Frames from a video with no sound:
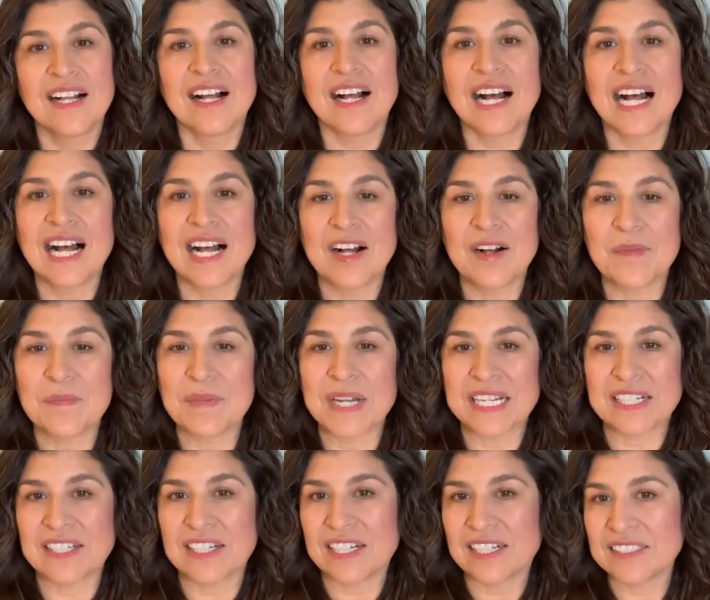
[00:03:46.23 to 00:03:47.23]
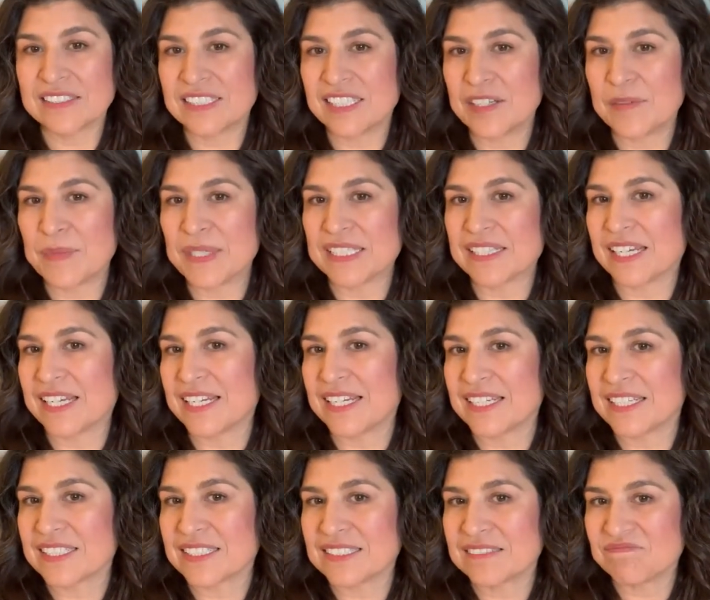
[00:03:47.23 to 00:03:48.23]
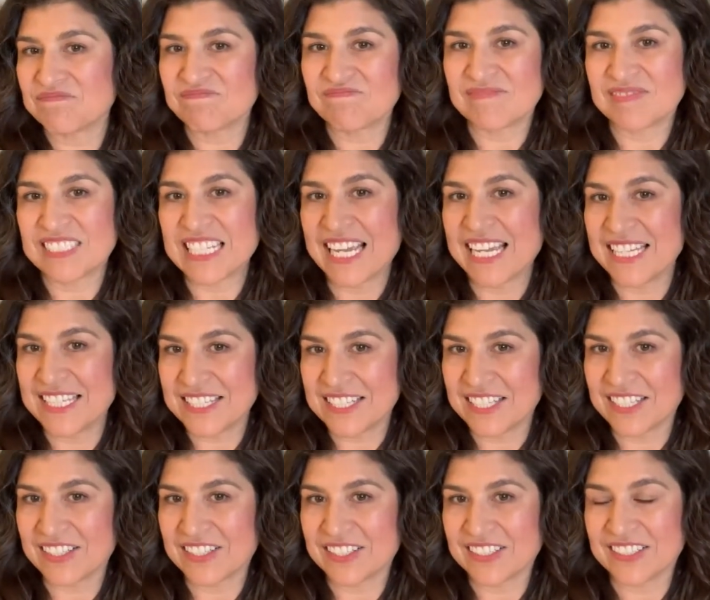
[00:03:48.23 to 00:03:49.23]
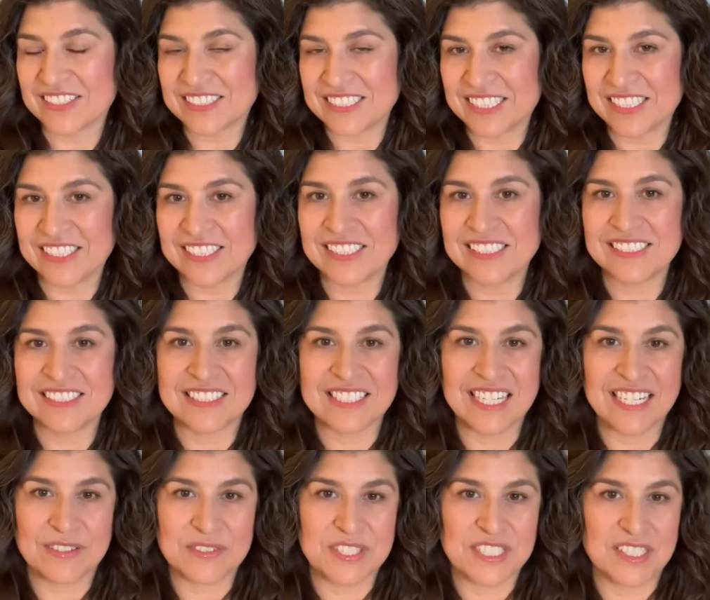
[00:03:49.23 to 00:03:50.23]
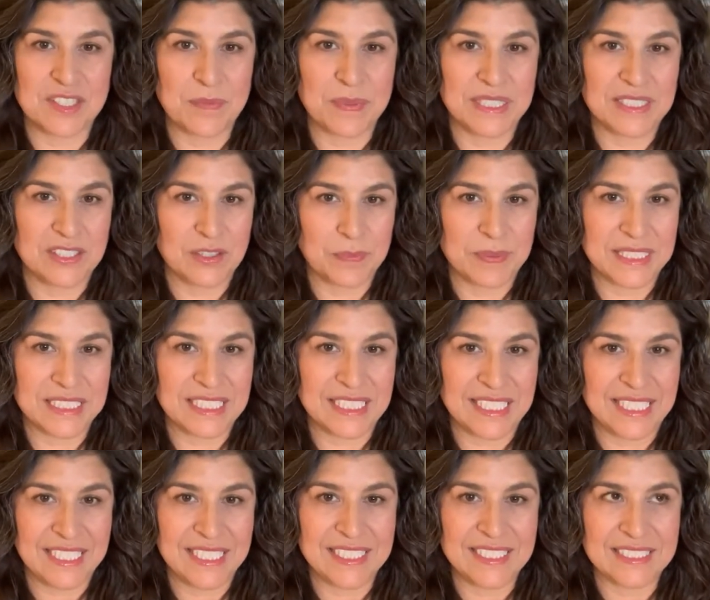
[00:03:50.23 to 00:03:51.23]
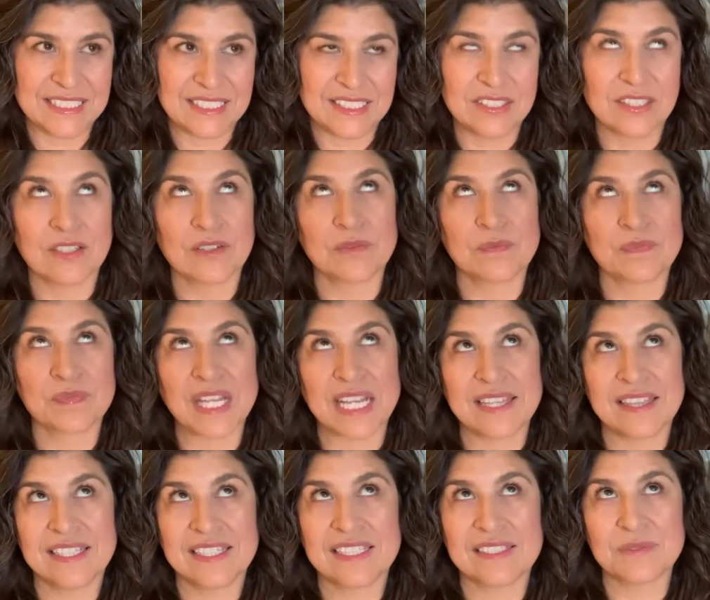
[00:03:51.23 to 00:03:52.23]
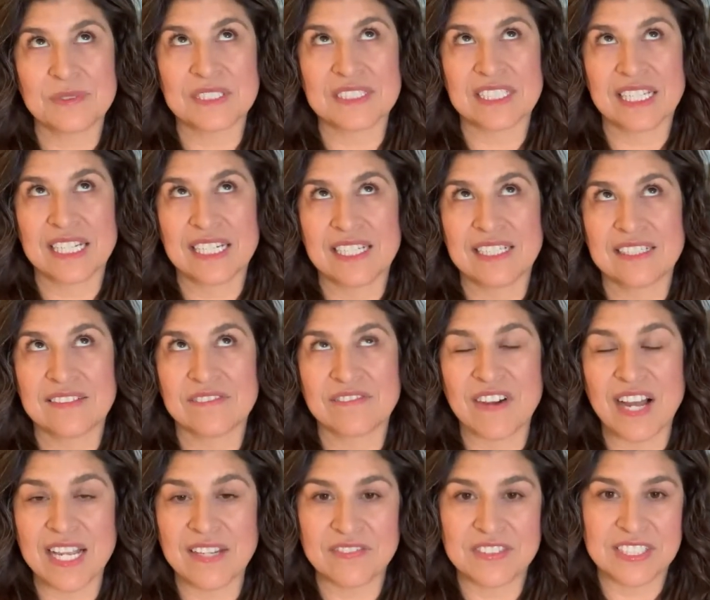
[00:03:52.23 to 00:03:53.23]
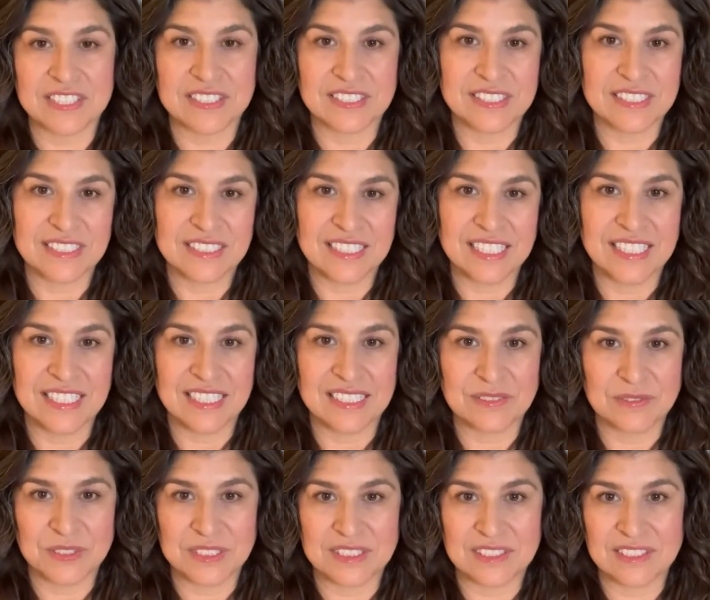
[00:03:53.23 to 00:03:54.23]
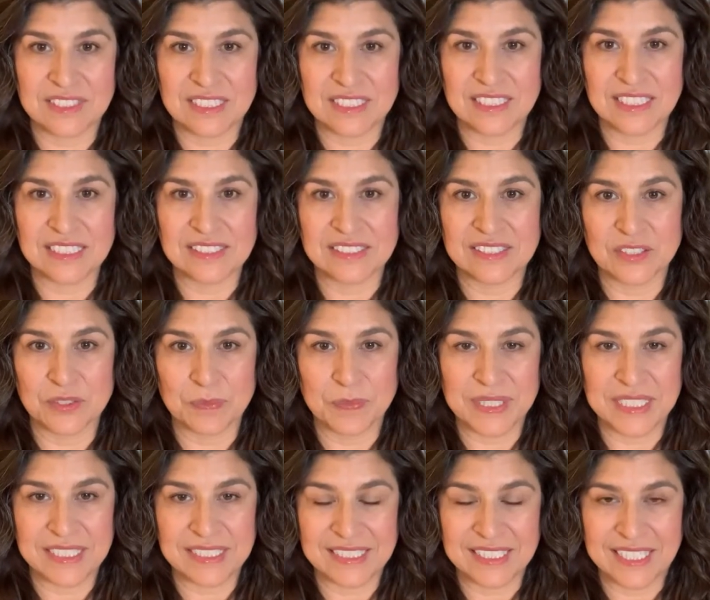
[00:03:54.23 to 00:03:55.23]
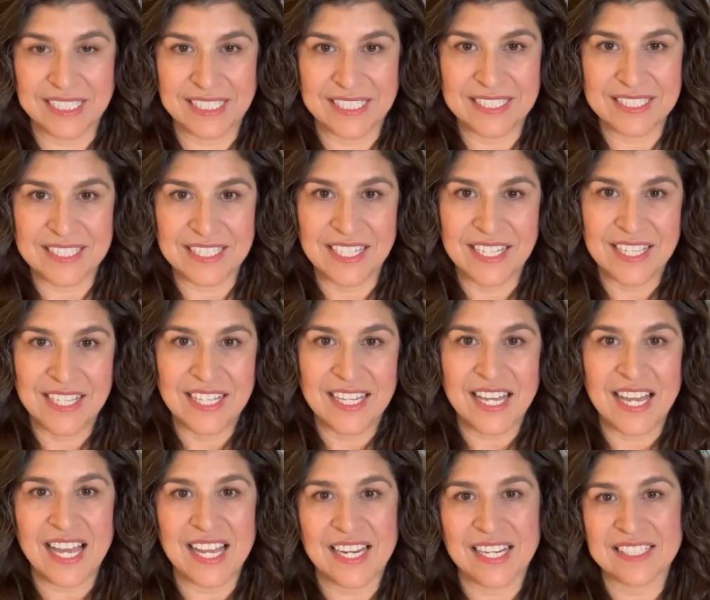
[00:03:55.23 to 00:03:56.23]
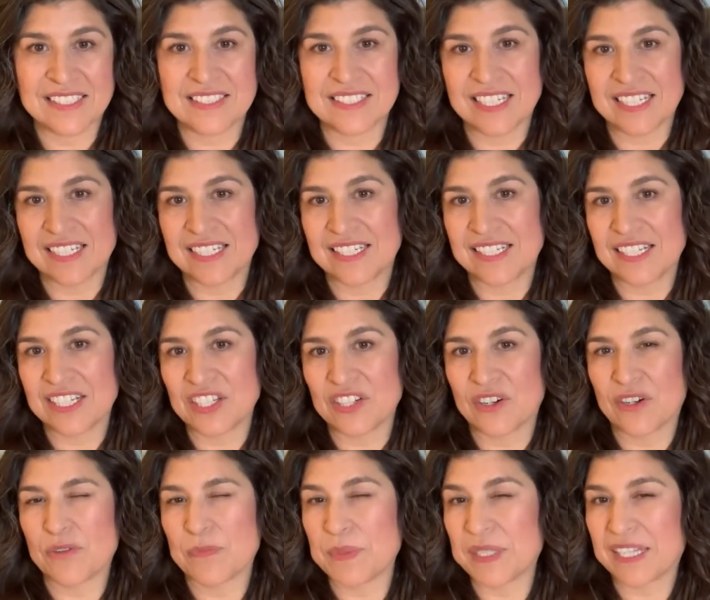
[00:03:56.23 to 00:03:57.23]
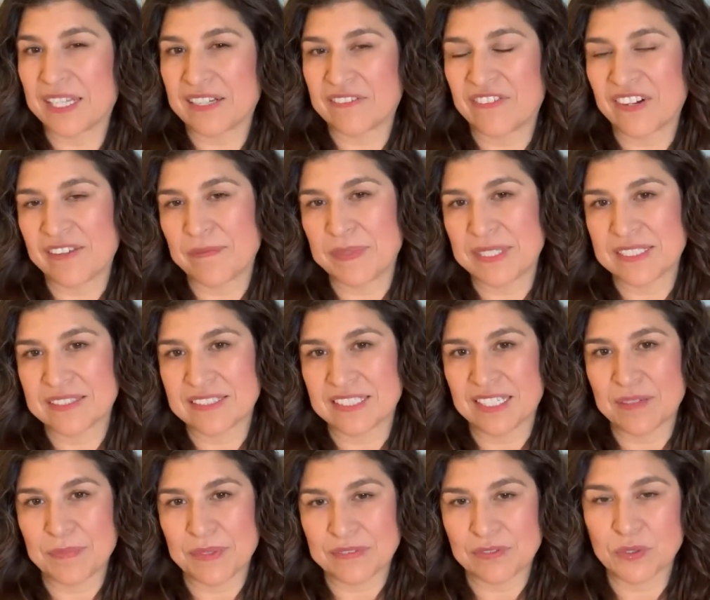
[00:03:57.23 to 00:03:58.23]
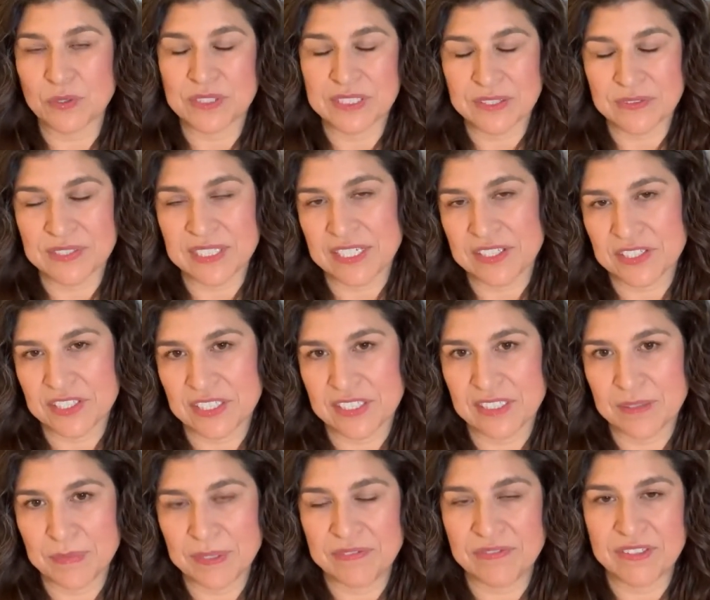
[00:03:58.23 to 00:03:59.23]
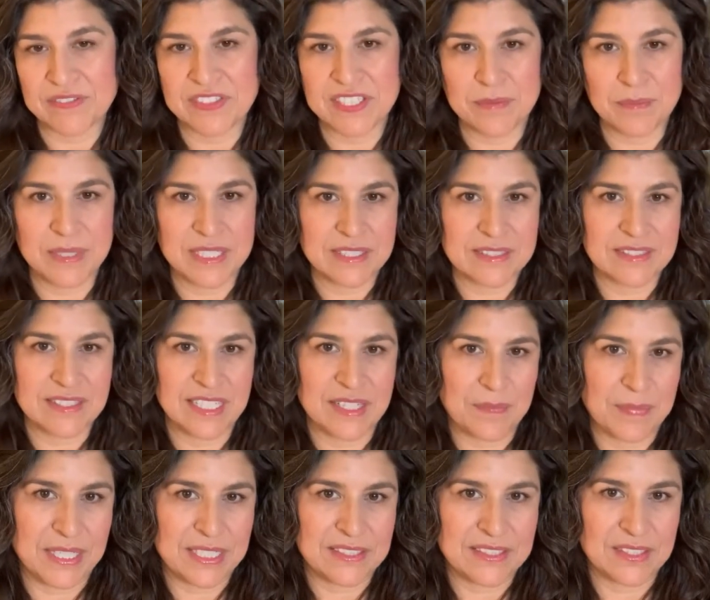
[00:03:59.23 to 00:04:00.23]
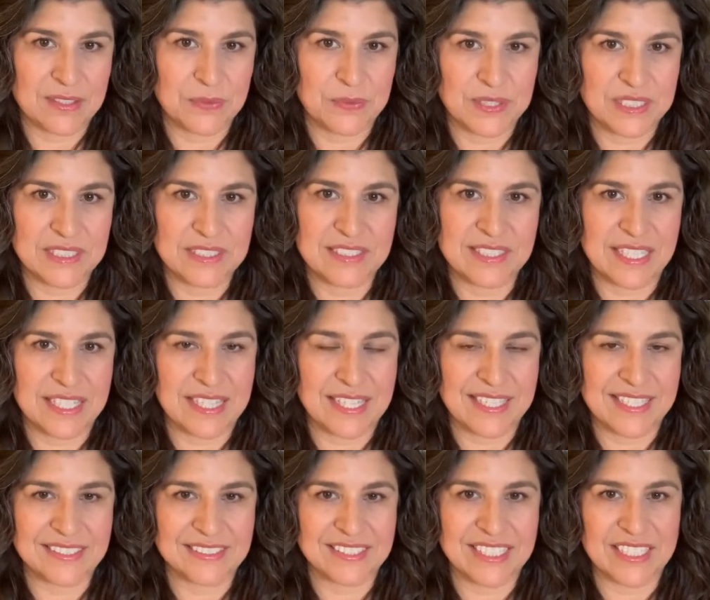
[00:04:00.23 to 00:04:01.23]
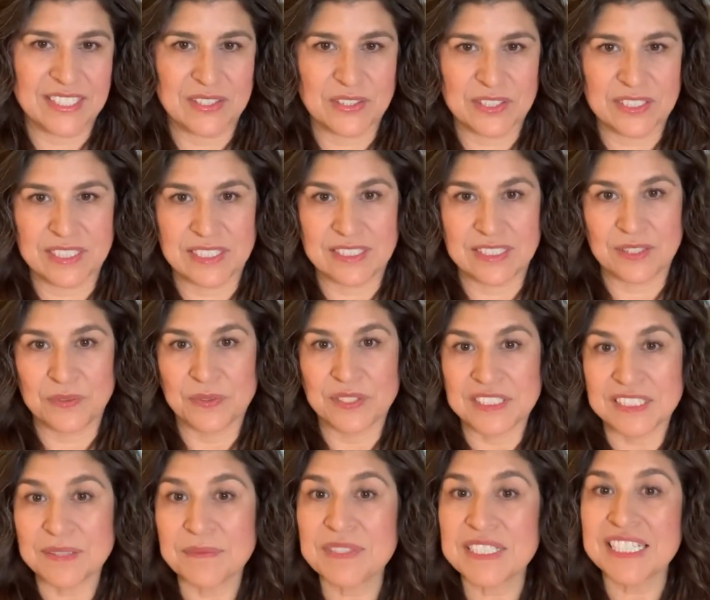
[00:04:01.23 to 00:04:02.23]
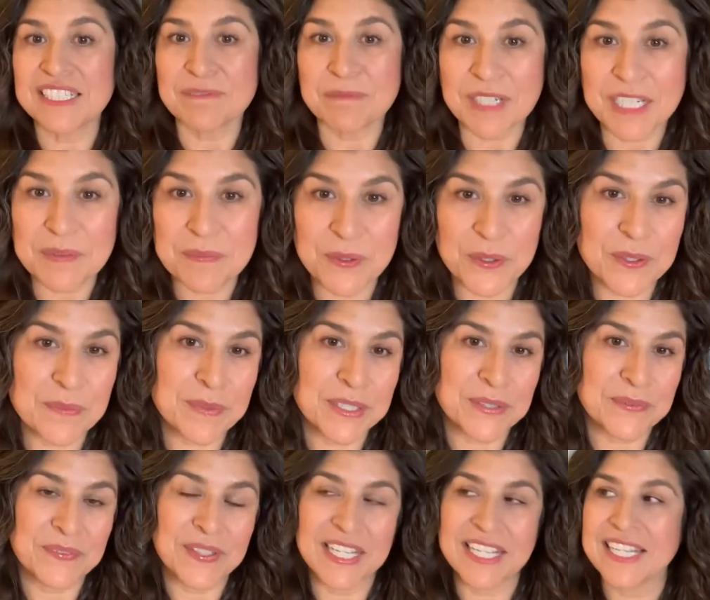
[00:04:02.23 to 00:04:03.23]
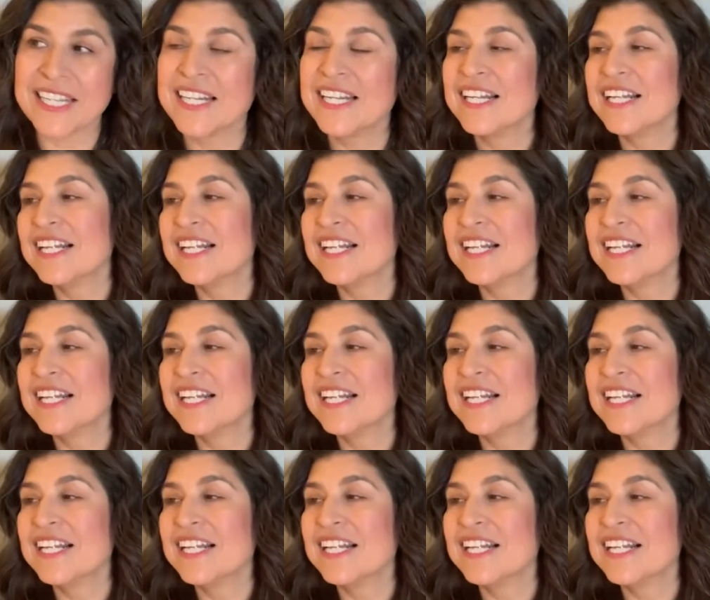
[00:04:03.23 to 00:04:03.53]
um, I called them at like 10 till, till saying I was going to be a little bit late. No, I think it was like 5 till and I was a little bit late. And I said, you know, I would be like five minutes late, but of course I was actually going to be 15 minutes late, didn't want to say that out loud because I didn't want them to give my appointment away.